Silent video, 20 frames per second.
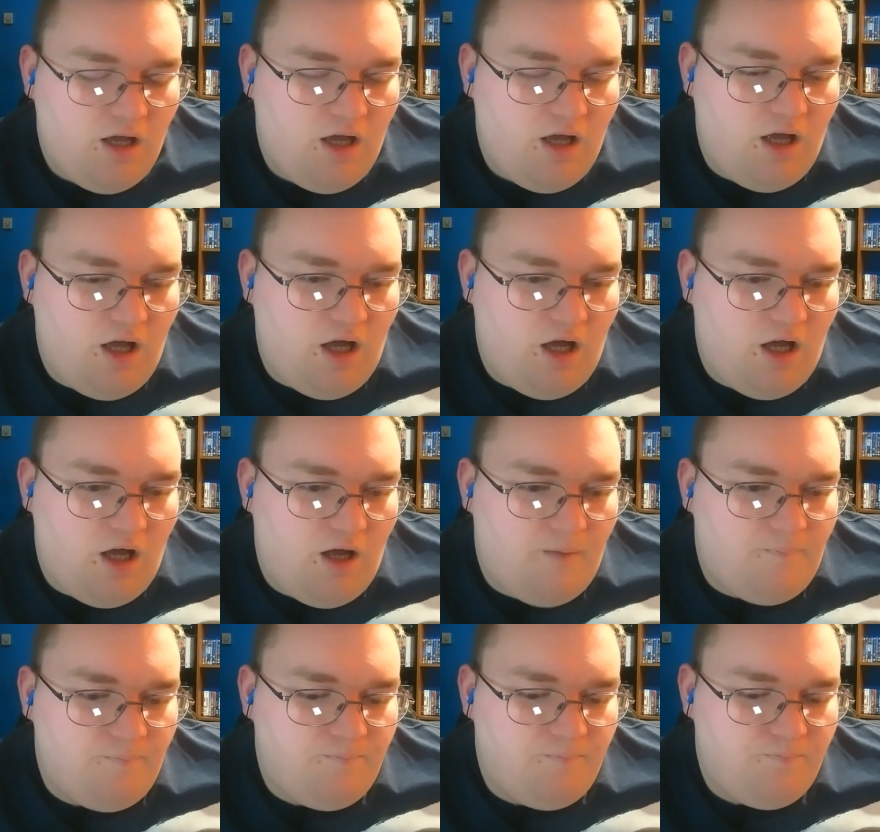
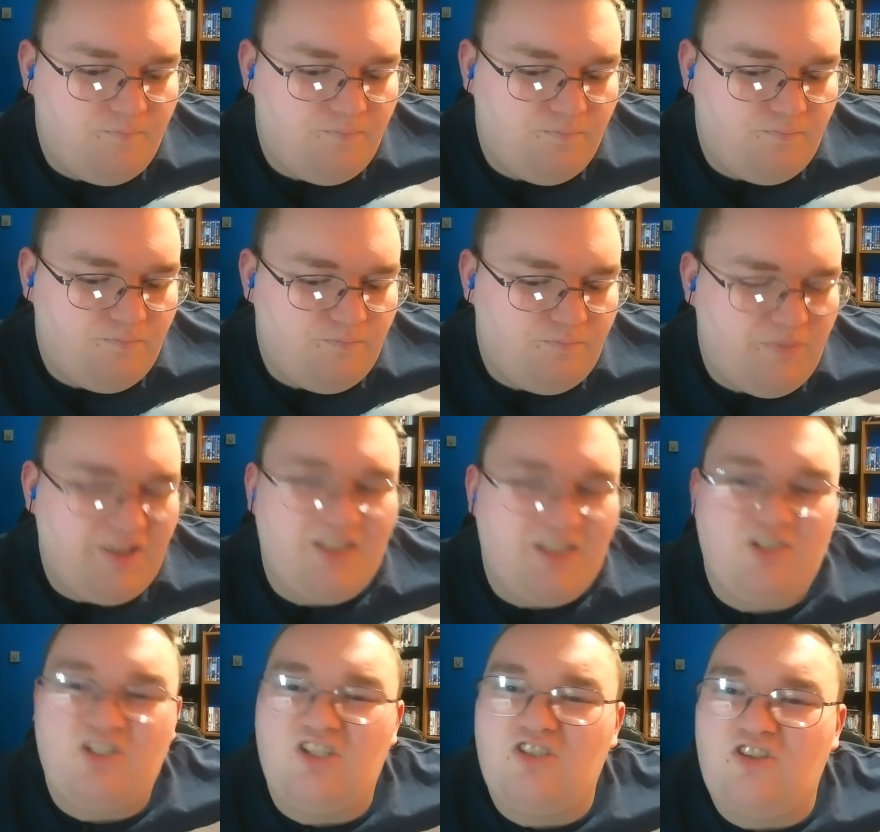But
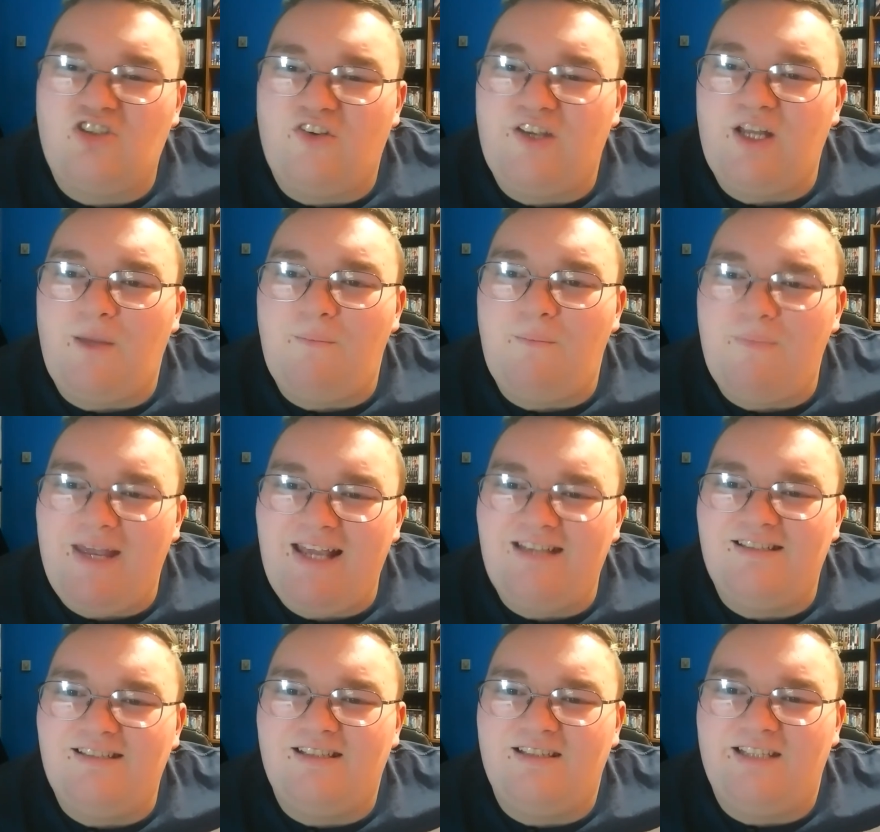there's just something
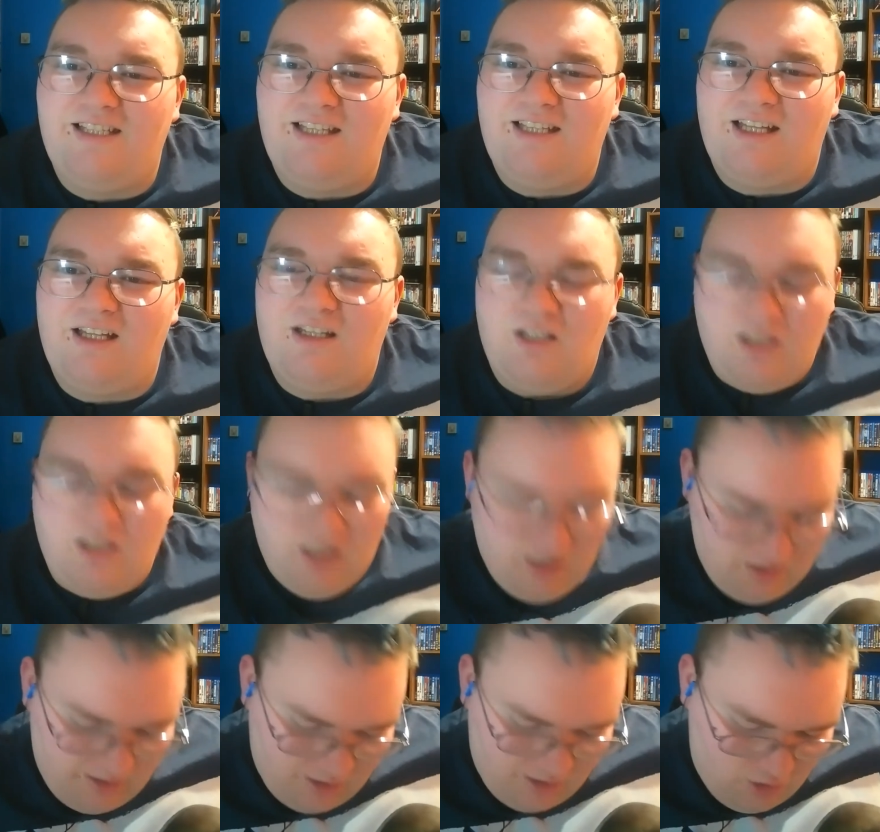amazingly, like
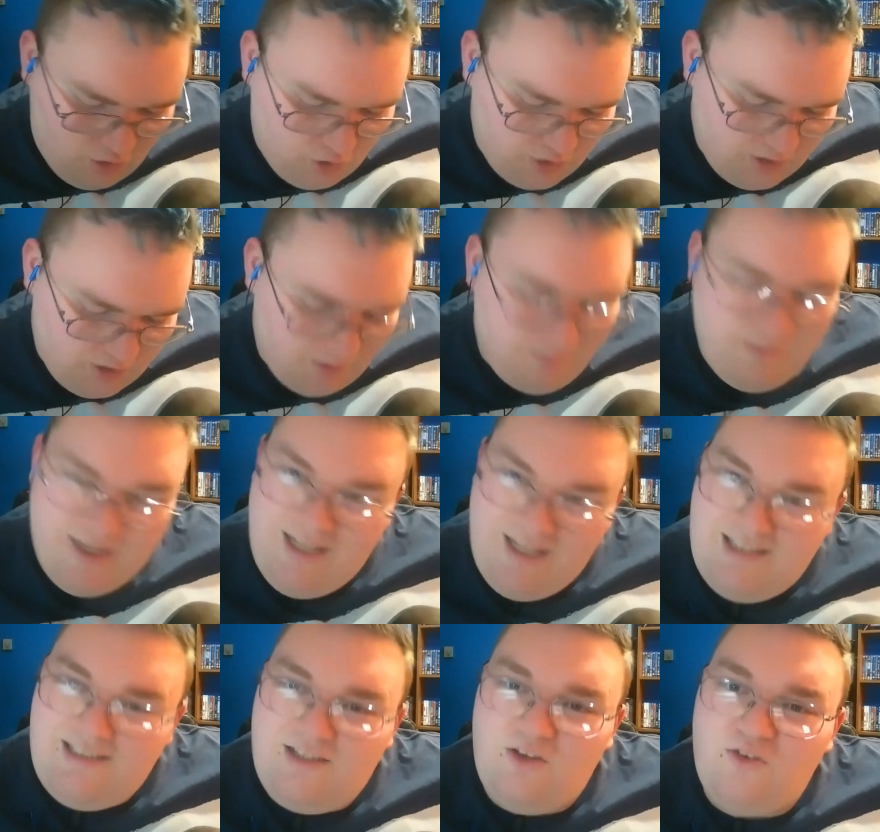a good,
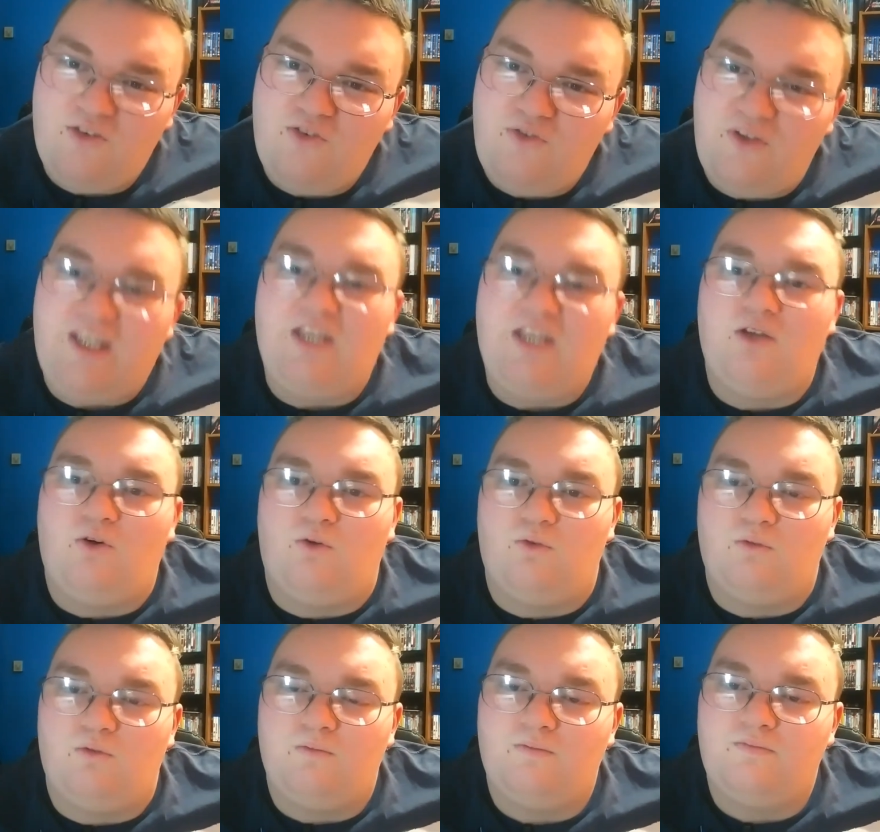amazing
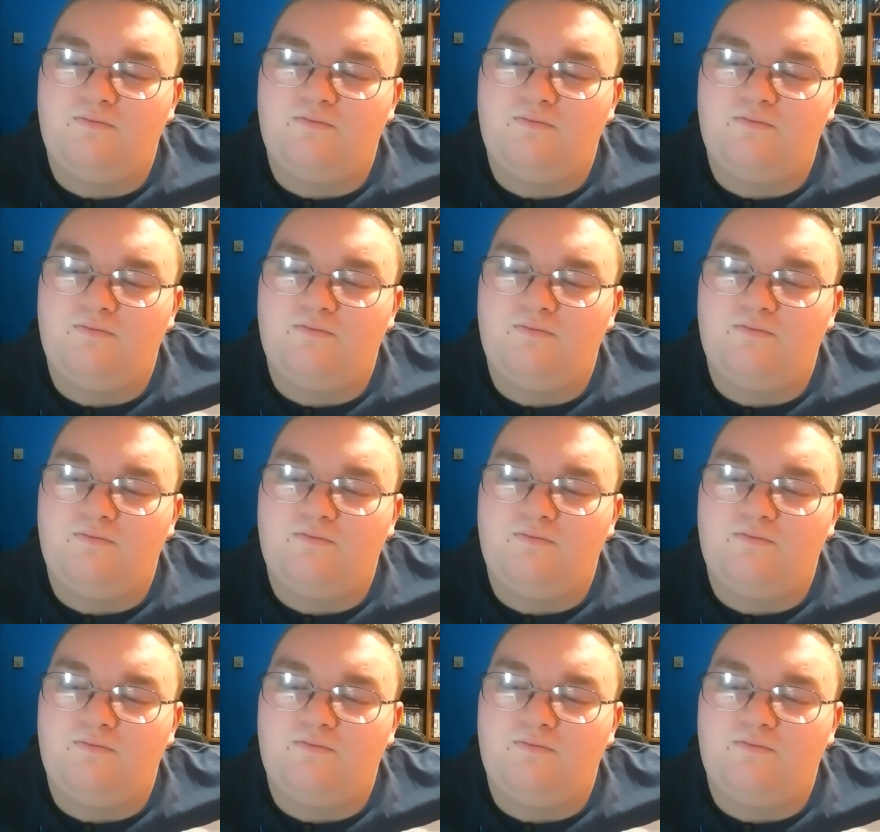feel